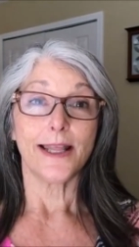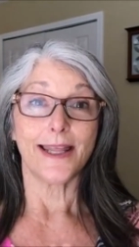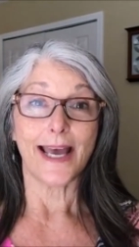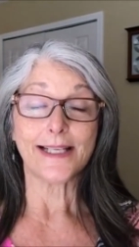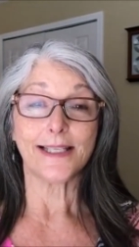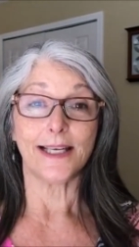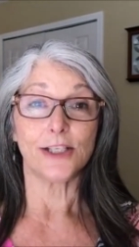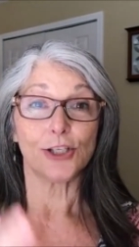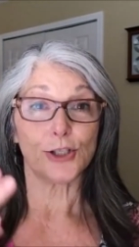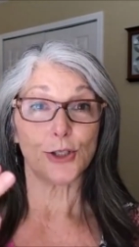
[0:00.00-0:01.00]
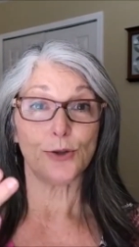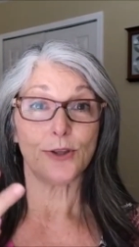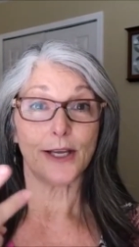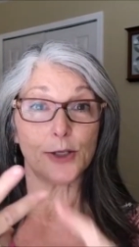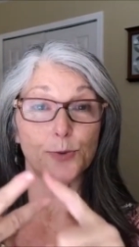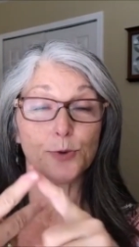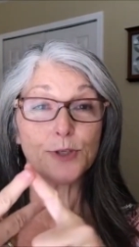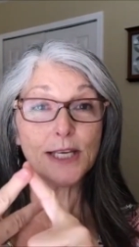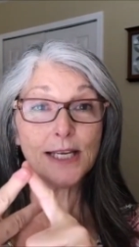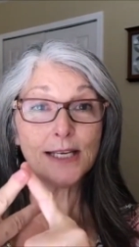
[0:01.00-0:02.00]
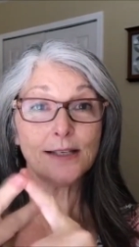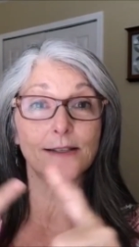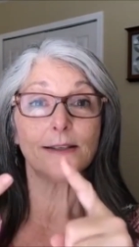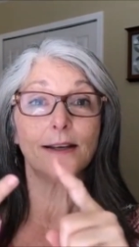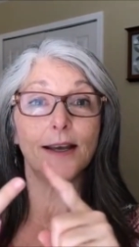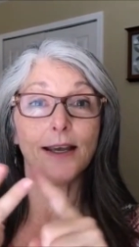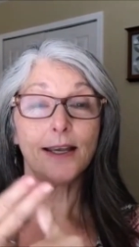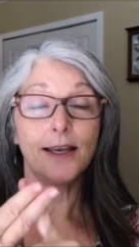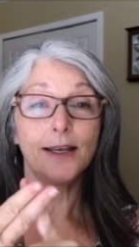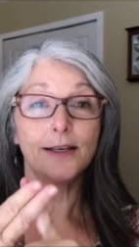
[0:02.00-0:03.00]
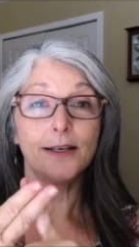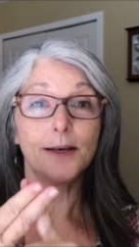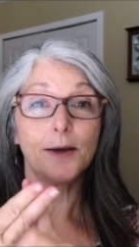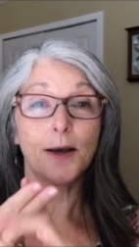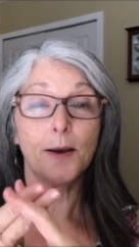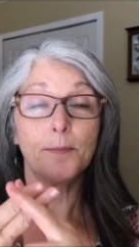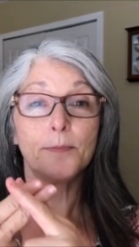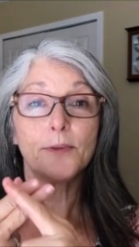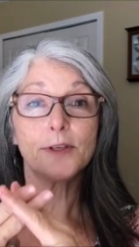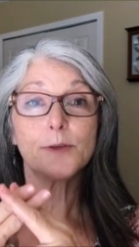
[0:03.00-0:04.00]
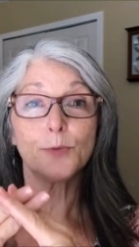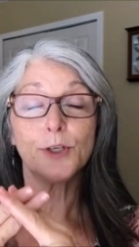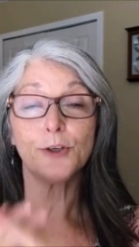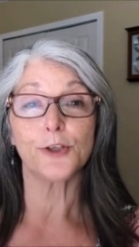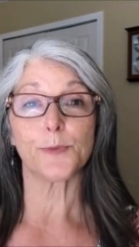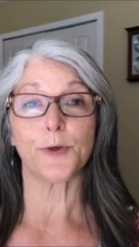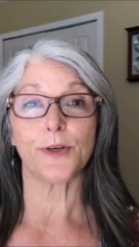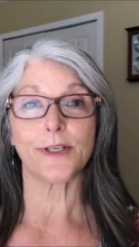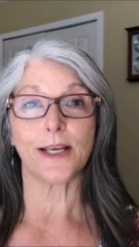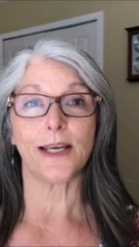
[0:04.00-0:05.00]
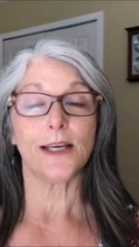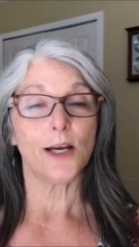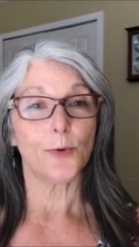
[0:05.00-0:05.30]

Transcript: that's it. Just two things routines and um, Renew Your Spirit Day.